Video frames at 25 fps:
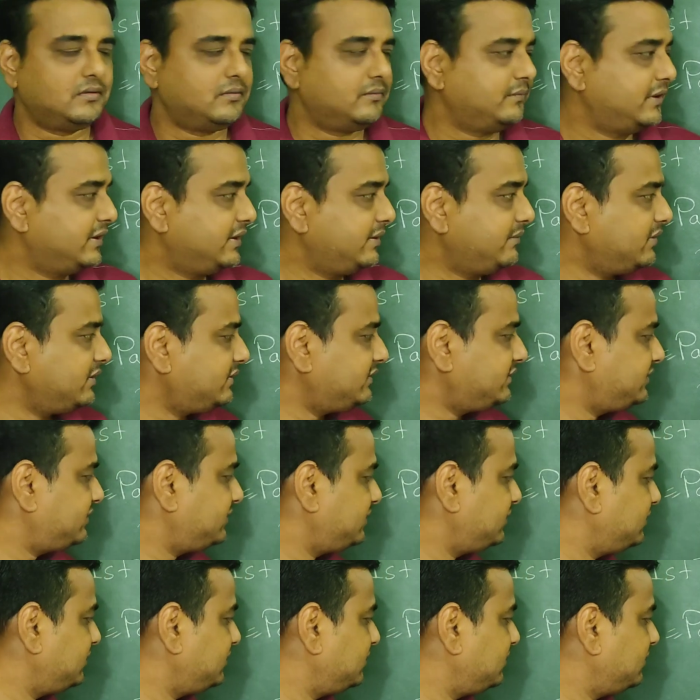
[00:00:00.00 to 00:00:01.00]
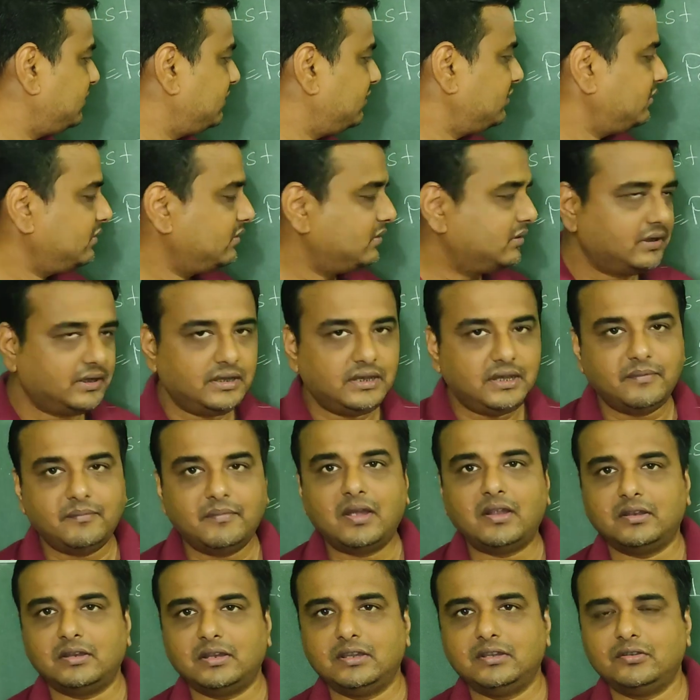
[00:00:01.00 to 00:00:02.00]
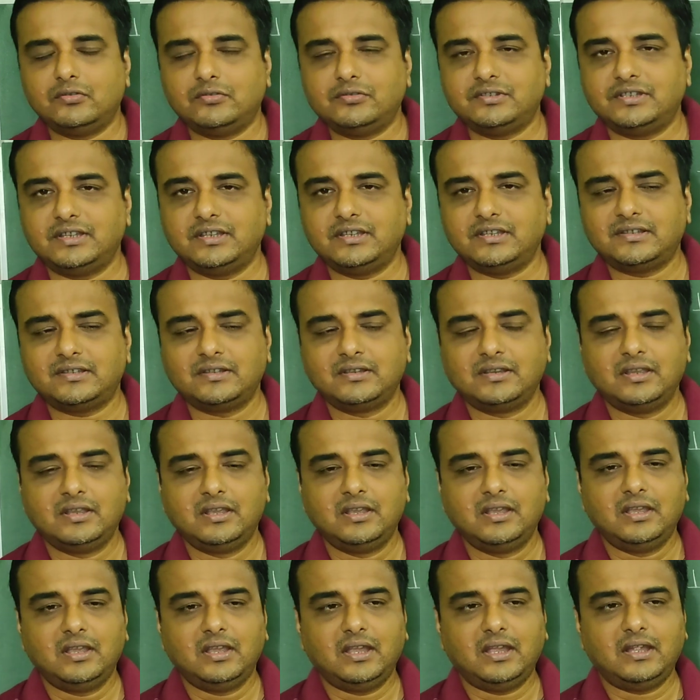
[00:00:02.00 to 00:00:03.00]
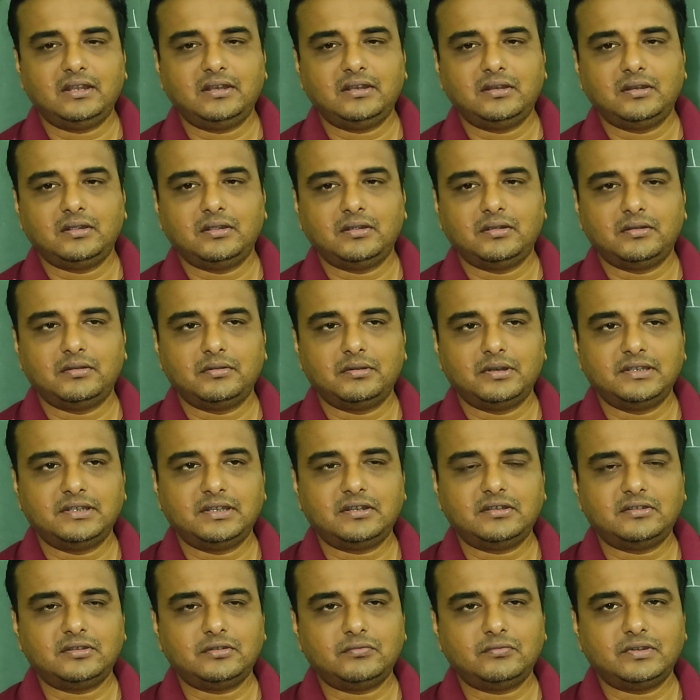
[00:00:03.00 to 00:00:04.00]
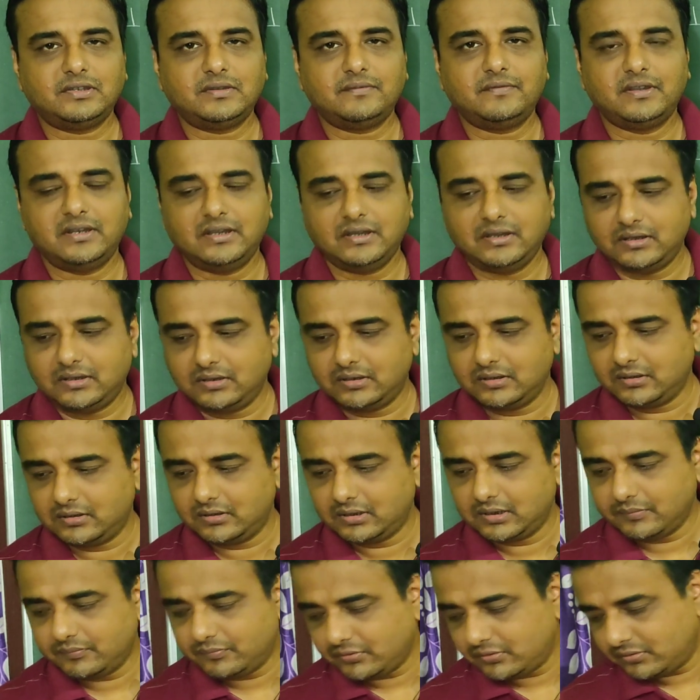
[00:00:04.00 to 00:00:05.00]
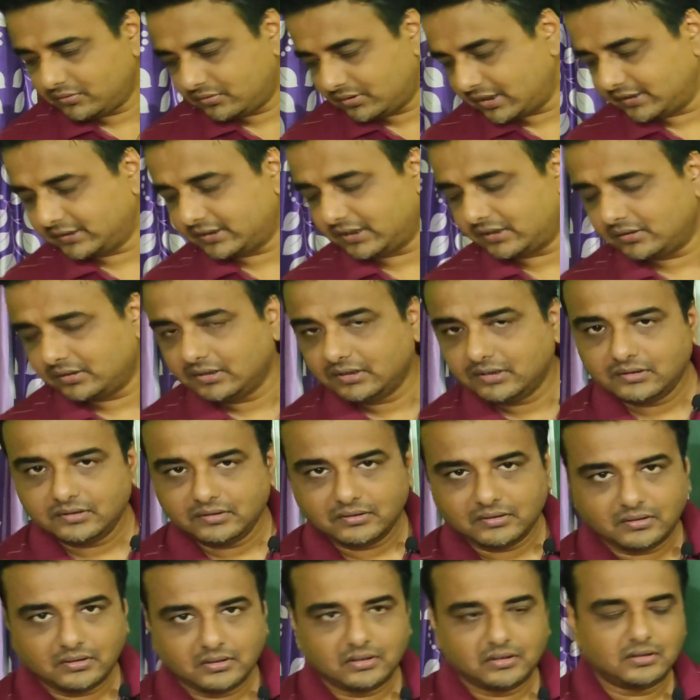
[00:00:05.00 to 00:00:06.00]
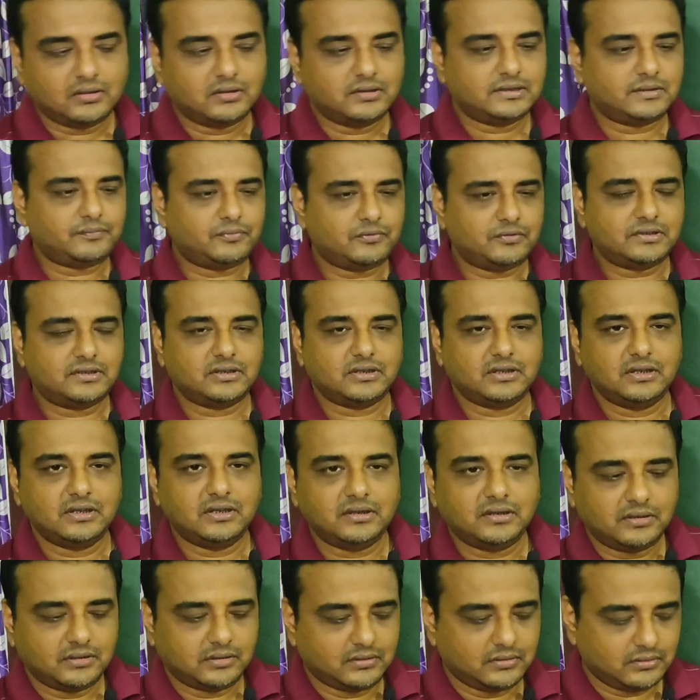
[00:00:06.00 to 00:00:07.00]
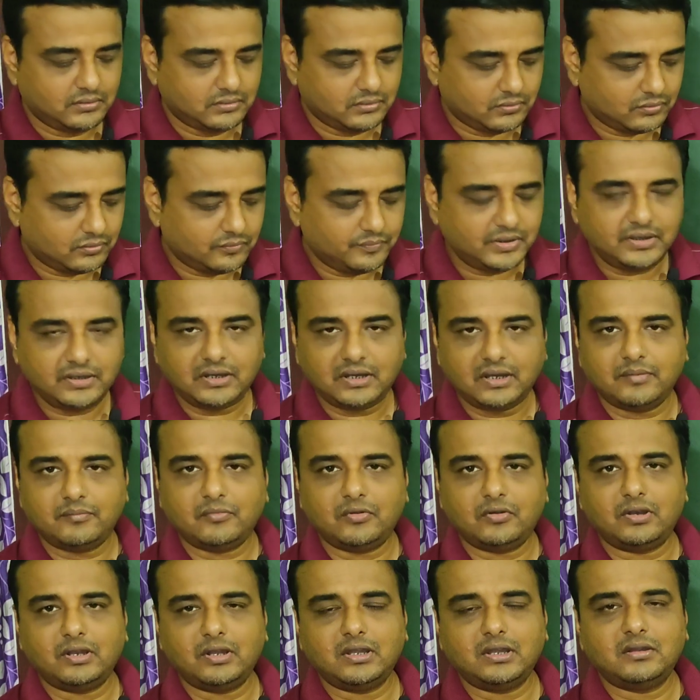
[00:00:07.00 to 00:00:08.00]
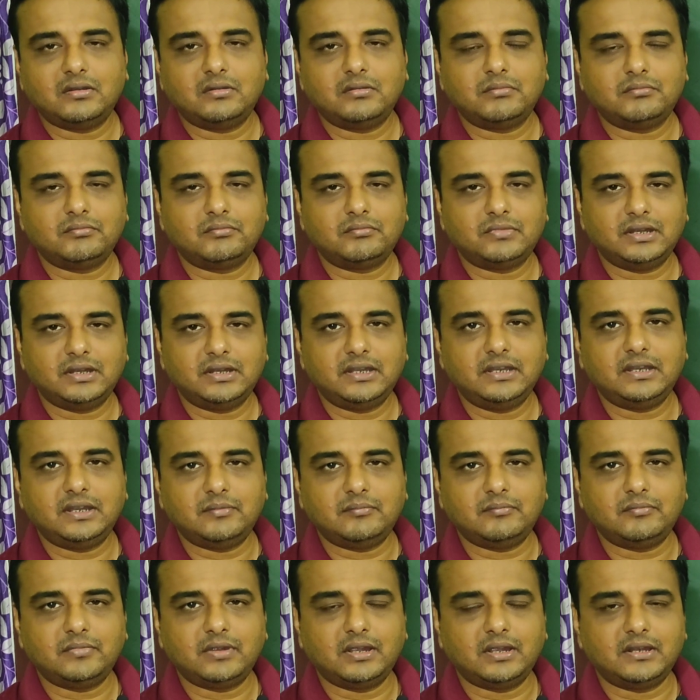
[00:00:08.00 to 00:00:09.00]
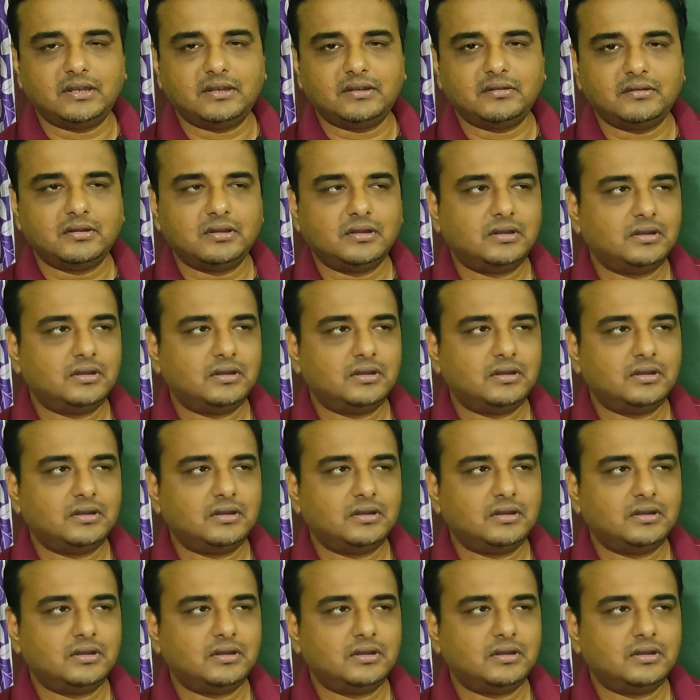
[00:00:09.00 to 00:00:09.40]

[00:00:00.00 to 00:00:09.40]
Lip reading: very much in demand in those days, and Richardson was a very able writer. Suppose a woman came or a lady came, and